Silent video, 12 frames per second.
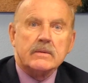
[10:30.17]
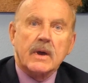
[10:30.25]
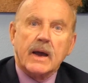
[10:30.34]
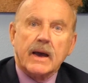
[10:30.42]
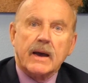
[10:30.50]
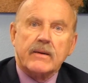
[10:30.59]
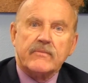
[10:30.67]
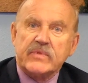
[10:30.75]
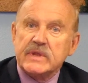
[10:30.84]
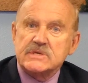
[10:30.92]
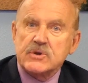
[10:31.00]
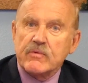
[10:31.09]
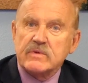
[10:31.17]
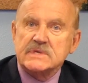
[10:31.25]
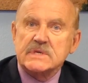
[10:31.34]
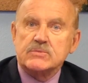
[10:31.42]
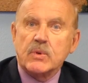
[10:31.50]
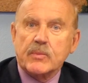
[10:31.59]
of the
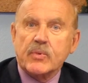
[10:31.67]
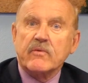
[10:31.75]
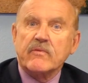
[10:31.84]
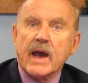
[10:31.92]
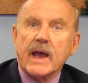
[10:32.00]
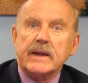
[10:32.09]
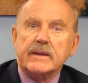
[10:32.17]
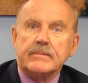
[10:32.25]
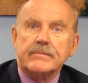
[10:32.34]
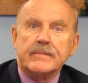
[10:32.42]
services we provide.